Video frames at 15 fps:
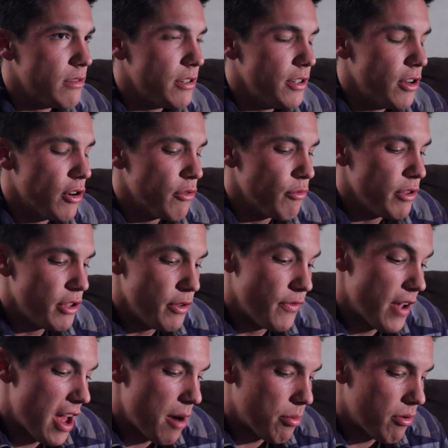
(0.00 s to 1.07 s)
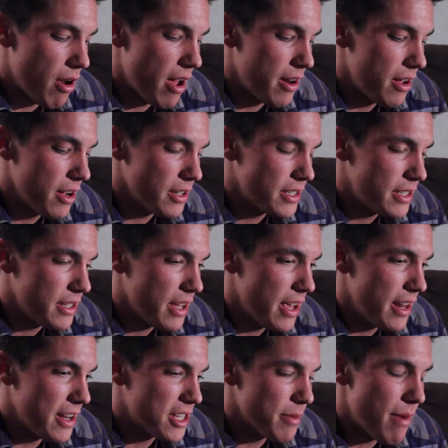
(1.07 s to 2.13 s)
you've got a product
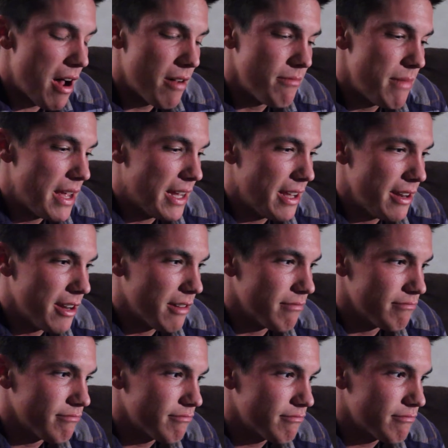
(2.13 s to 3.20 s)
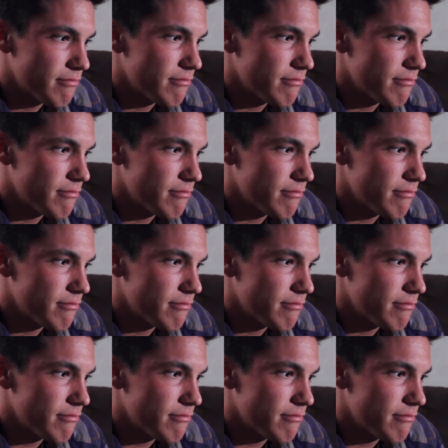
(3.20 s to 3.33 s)
and it's about making,